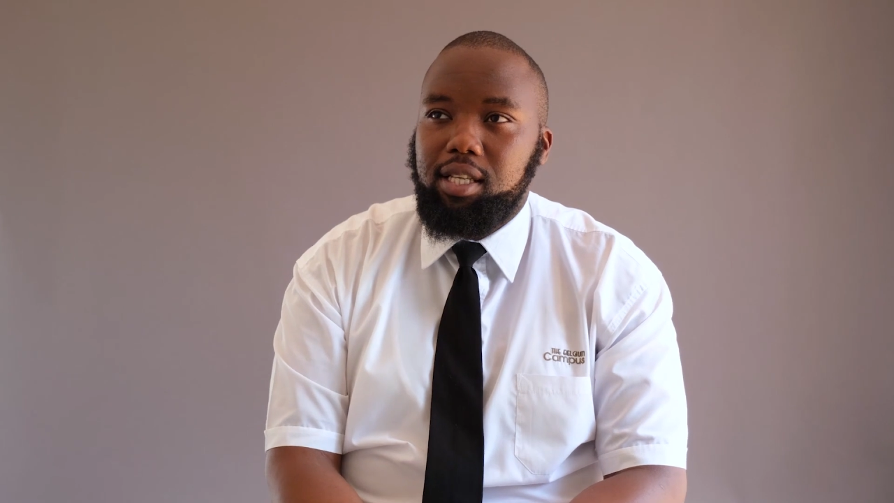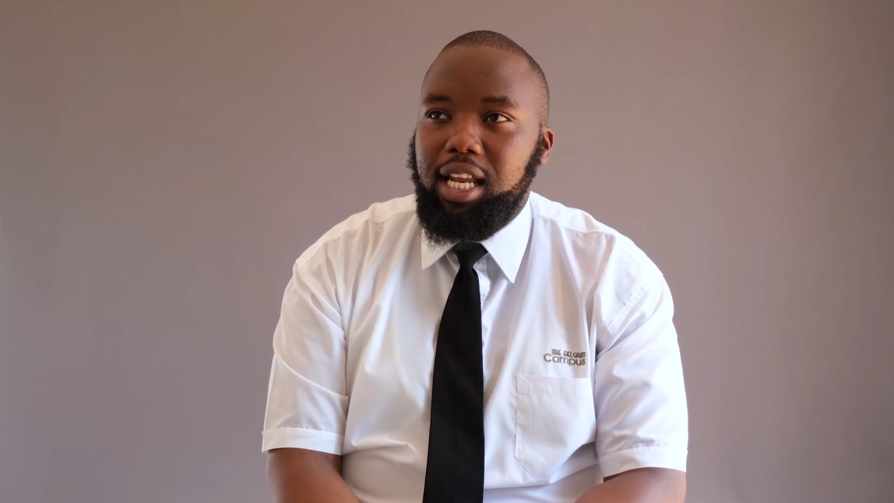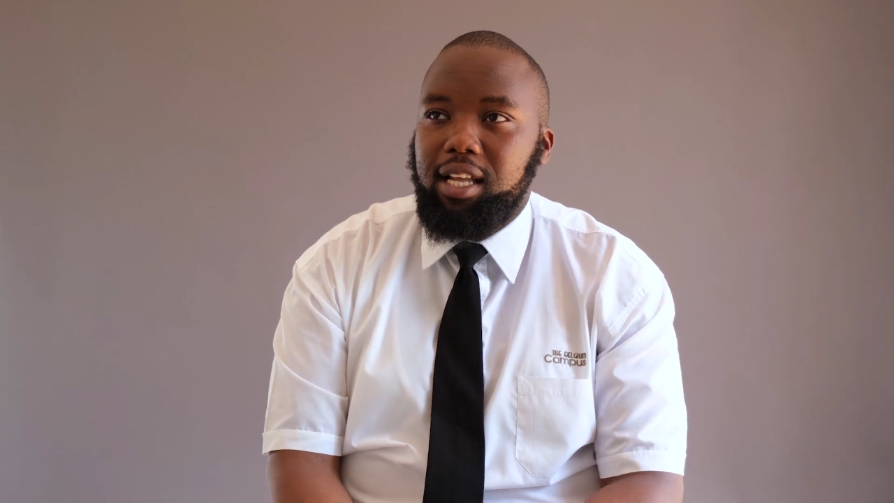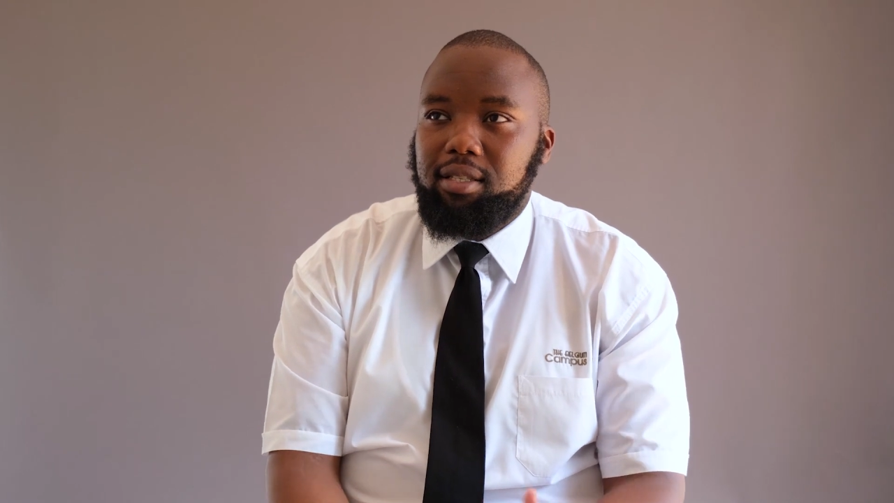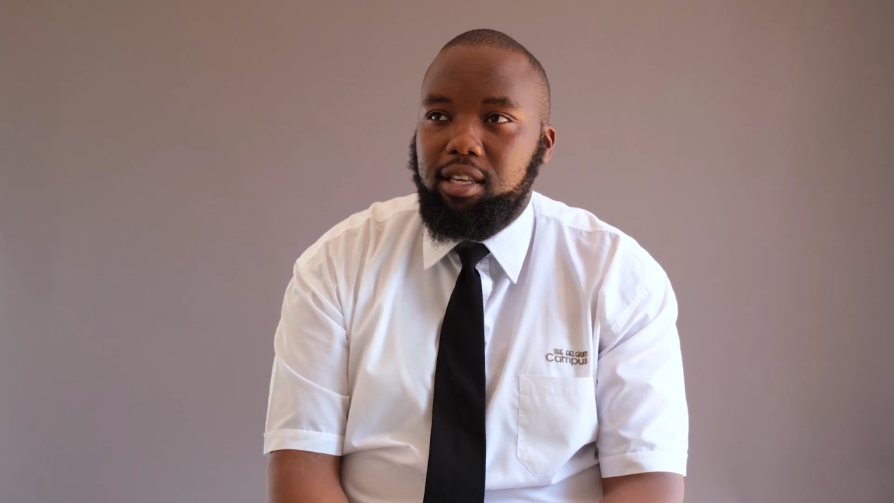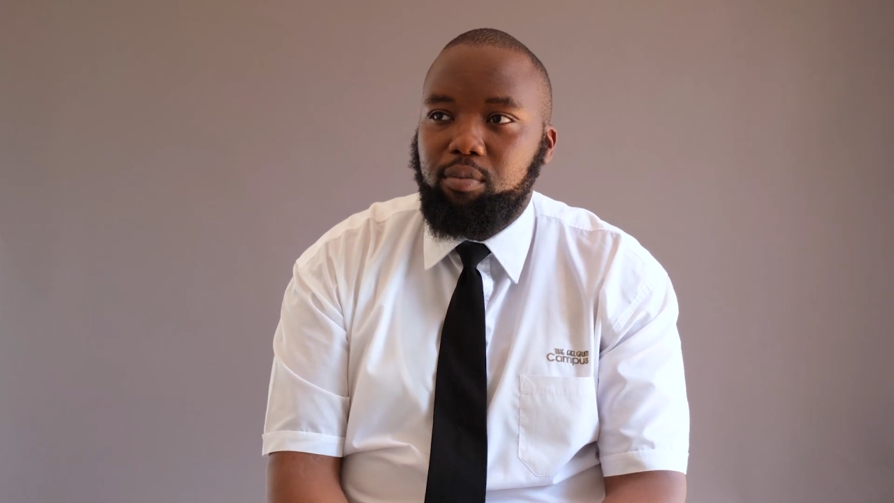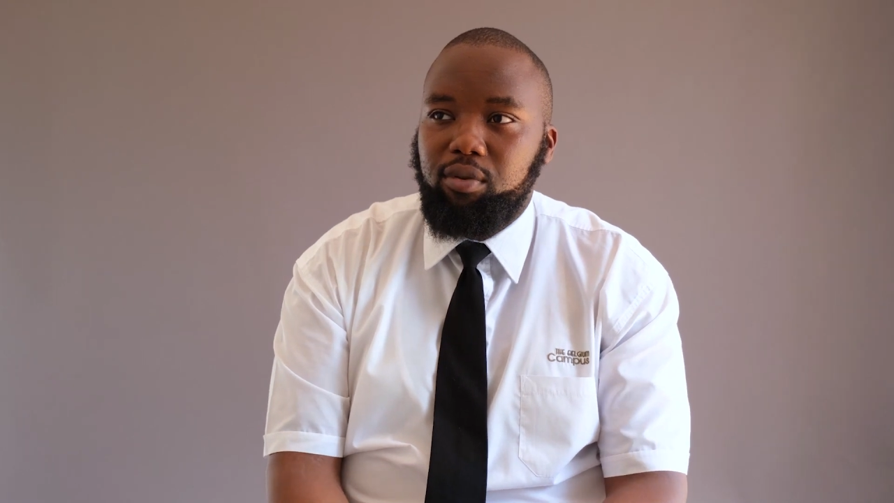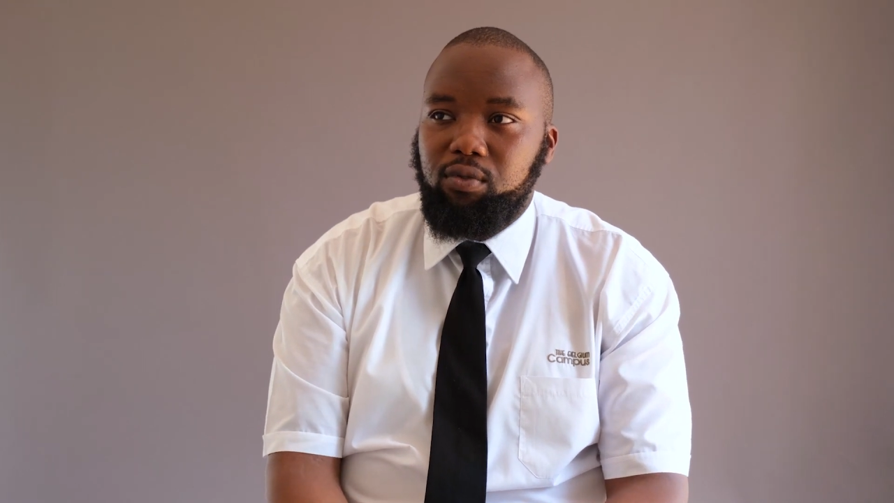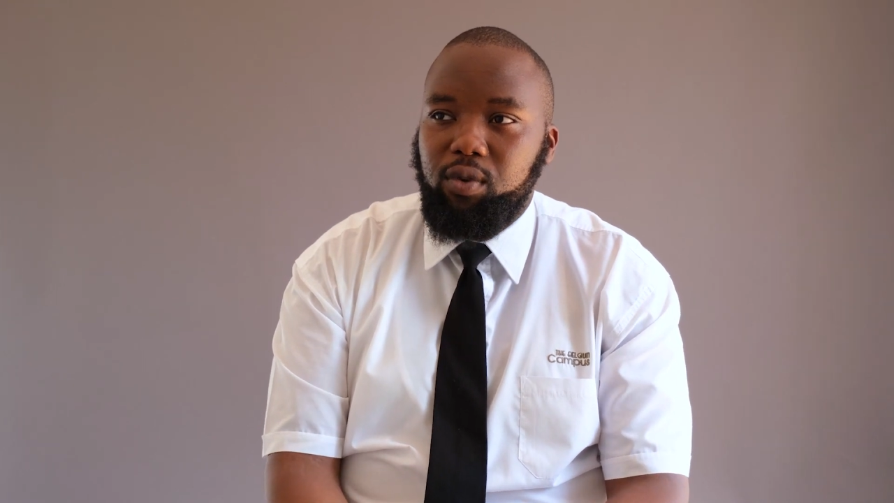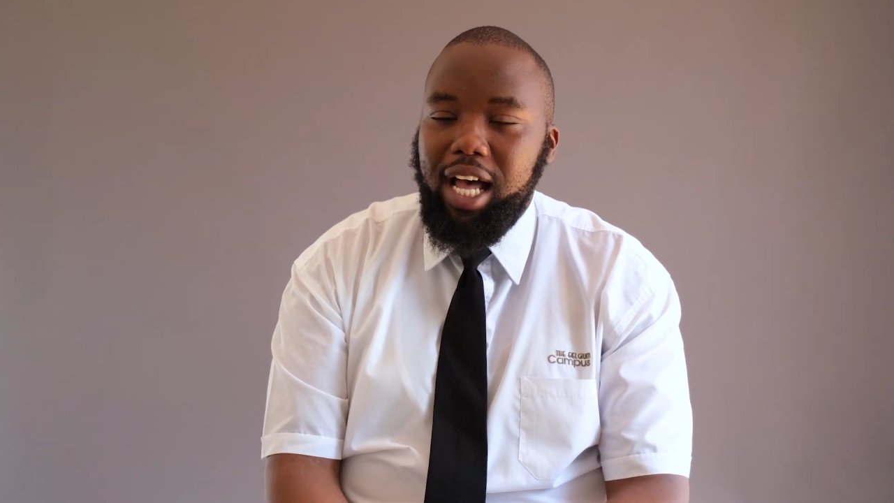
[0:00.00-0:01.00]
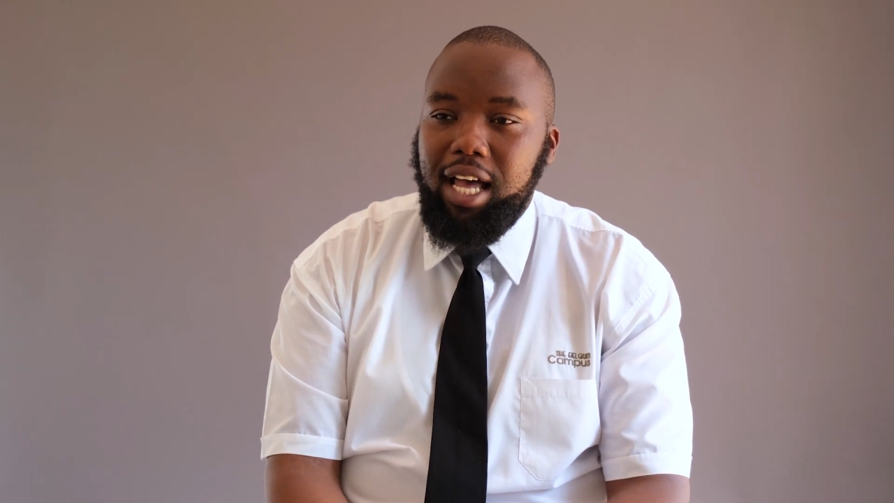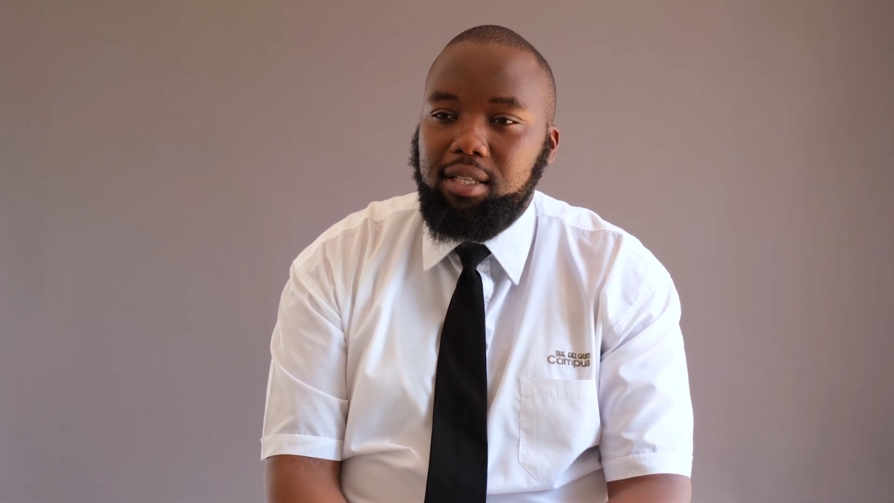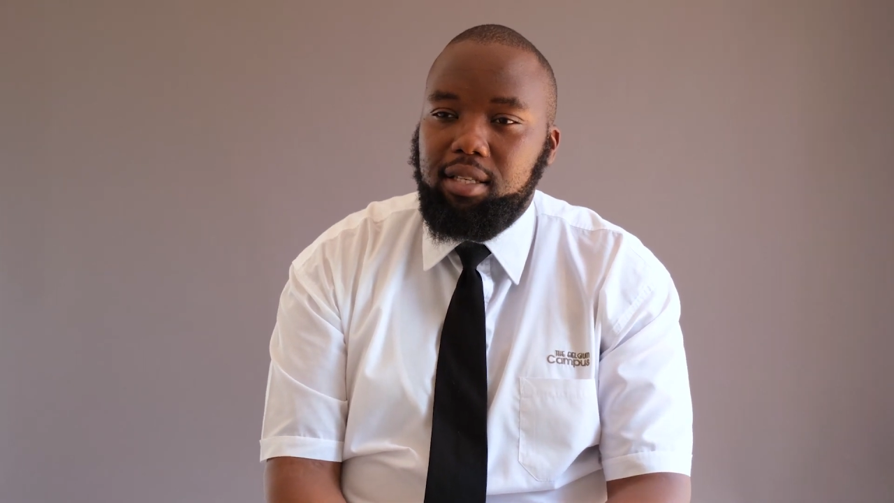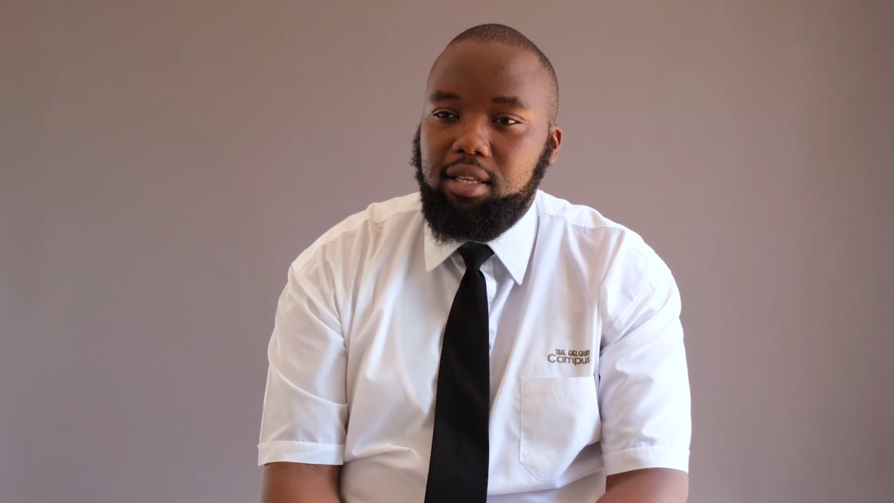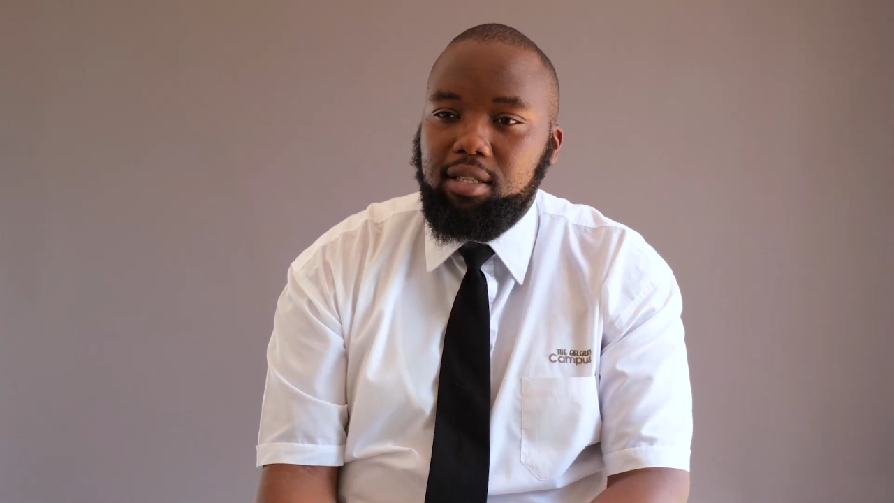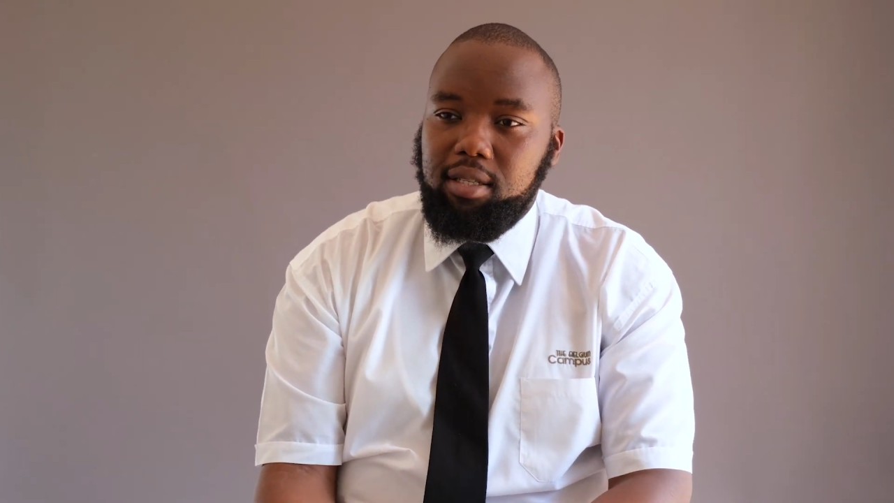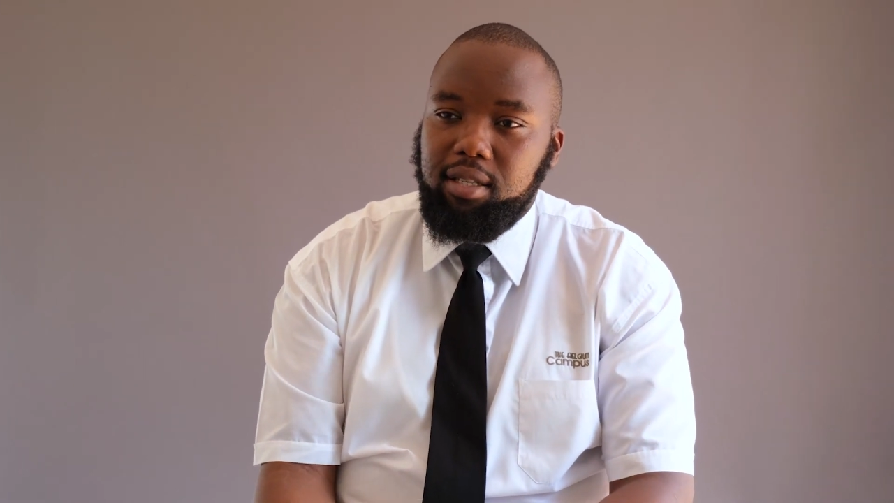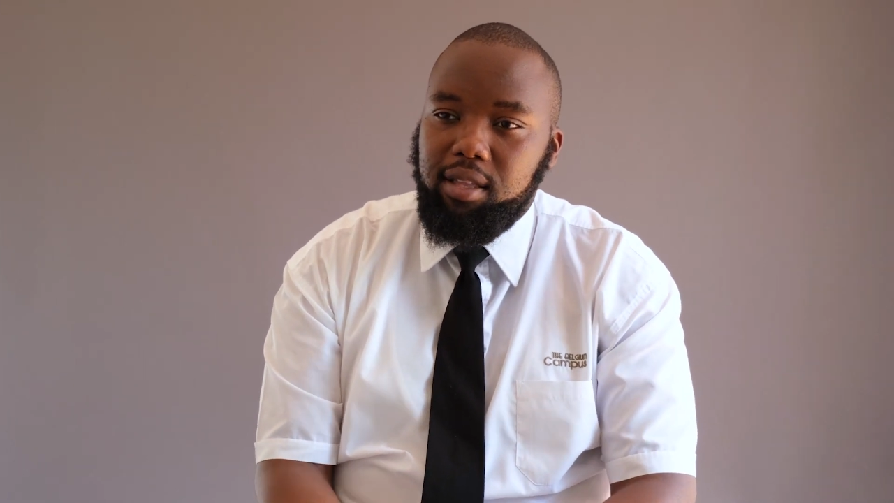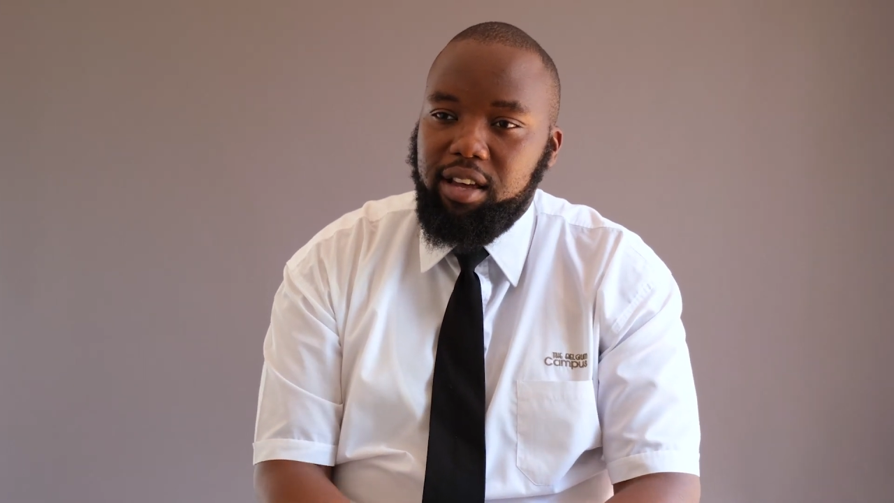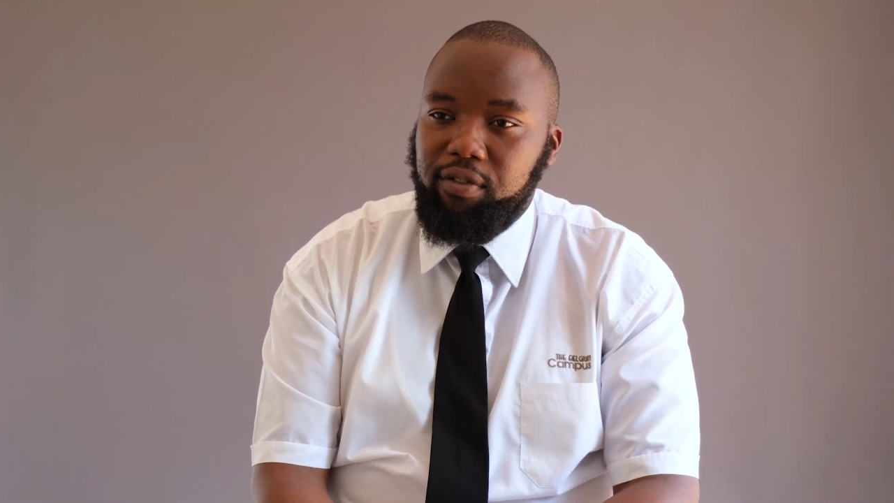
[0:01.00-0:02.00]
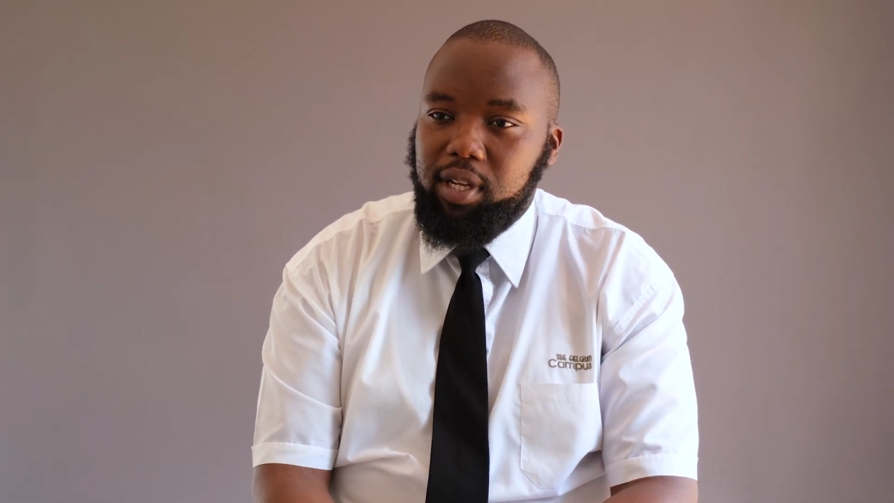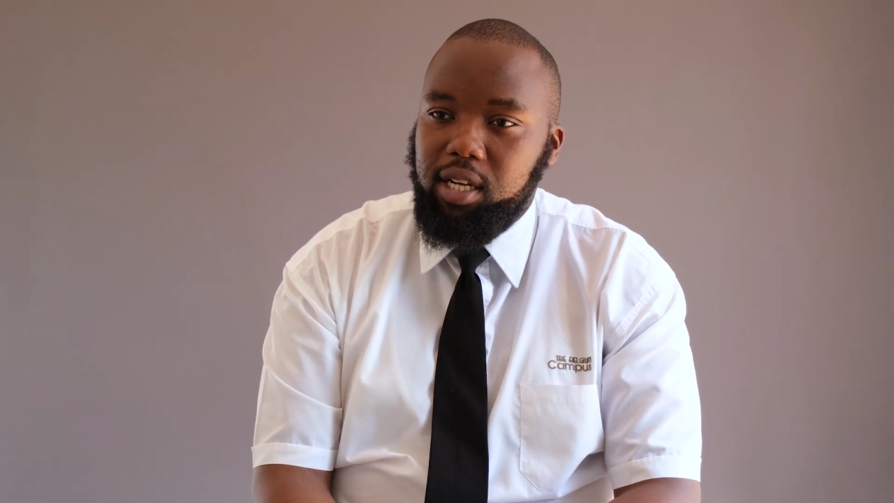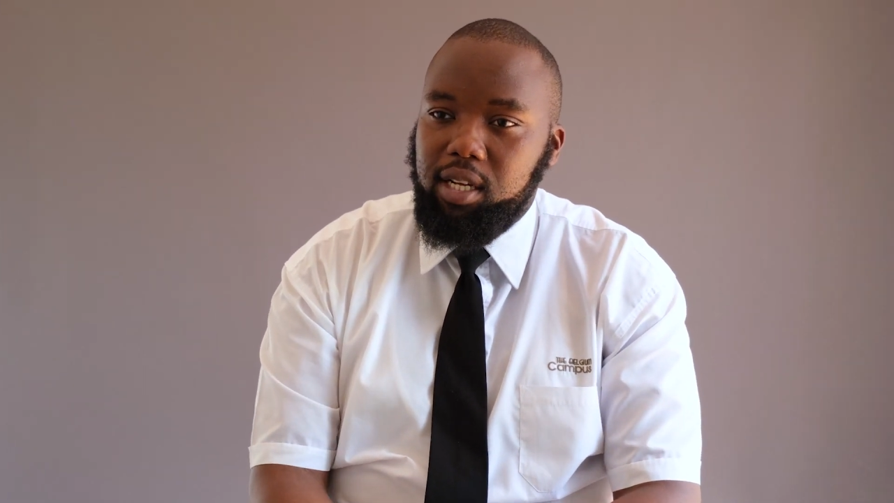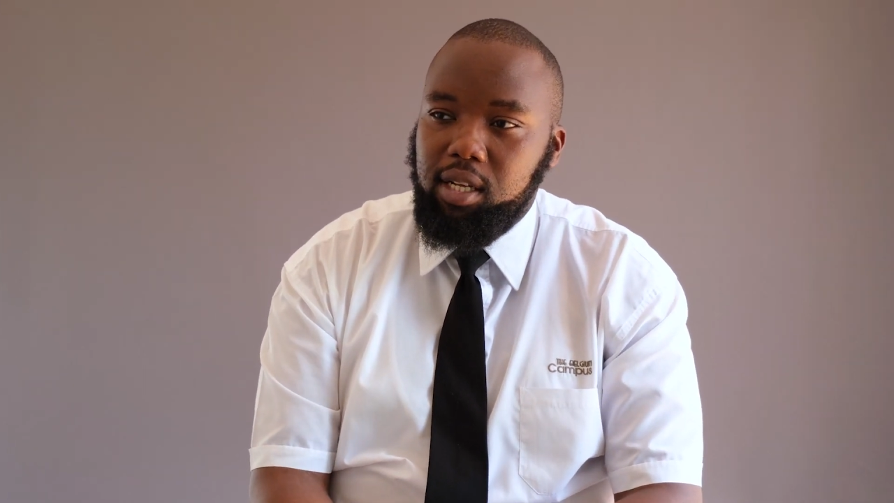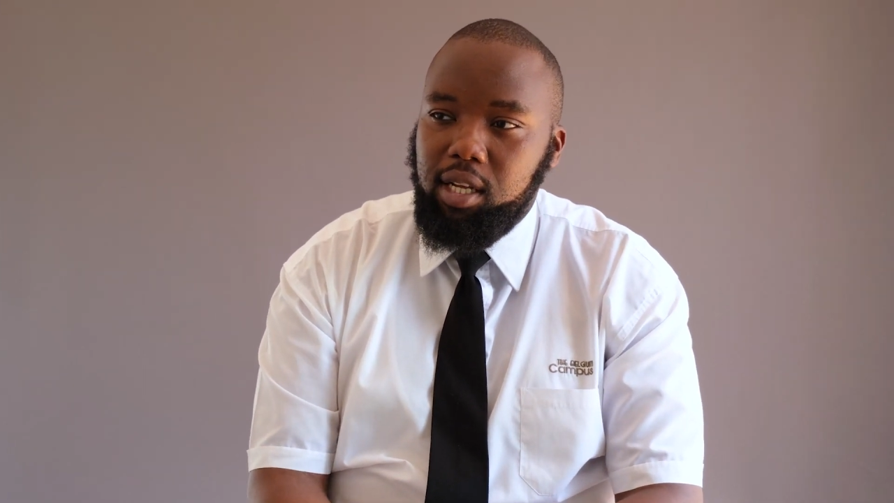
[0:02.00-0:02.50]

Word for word: the landscape of where IT is in South Africa.